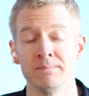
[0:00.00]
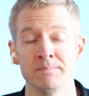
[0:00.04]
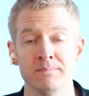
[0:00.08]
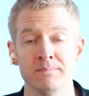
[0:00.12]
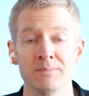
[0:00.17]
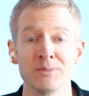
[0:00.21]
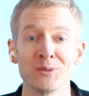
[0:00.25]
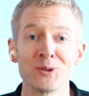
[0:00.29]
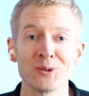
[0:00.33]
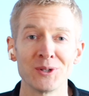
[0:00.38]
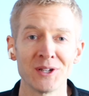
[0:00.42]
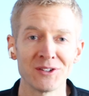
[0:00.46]

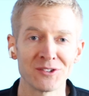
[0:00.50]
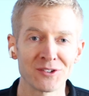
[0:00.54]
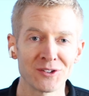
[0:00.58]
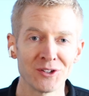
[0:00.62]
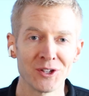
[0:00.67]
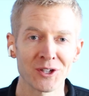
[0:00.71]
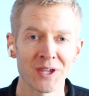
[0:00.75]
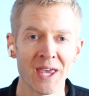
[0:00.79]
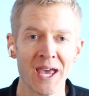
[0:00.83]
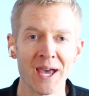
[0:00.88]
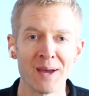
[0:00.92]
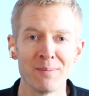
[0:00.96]
So let's
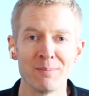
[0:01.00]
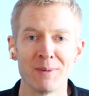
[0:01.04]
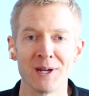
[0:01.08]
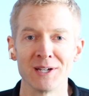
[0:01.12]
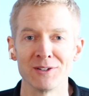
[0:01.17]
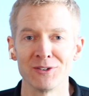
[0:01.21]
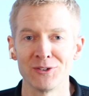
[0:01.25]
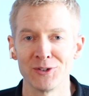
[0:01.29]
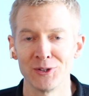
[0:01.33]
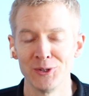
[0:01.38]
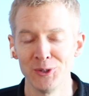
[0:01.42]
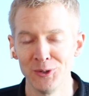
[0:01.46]
look at my
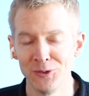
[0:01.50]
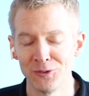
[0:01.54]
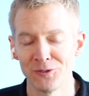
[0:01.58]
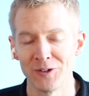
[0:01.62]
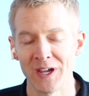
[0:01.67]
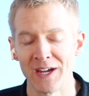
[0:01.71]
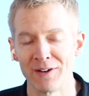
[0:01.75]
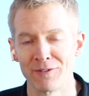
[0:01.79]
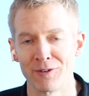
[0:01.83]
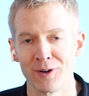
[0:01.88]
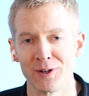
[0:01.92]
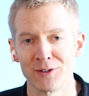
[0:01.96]
two
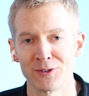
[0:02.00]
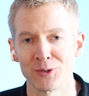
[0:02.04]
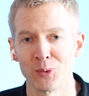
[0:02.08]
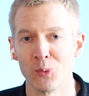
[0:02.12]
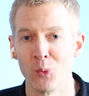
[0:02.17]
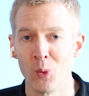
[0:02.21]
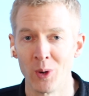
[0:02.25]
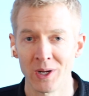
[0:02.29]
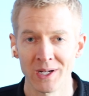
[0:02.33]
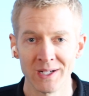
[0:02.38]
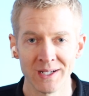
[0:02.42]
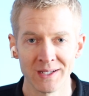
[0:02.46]
favorites
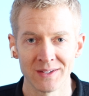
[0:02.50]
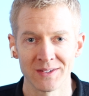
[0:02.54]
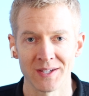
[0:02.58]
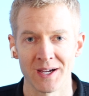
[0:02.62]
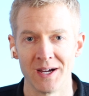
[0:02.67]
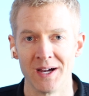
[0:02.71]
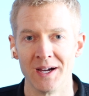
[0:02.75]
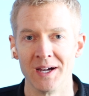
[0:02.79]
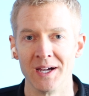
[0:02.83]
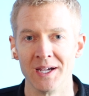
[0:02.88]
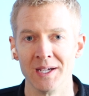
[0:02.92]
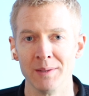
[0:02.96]
one at a
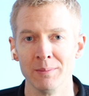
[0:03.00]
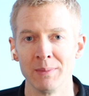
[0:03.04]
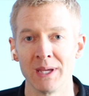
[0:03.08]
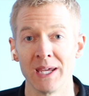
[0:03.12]
time,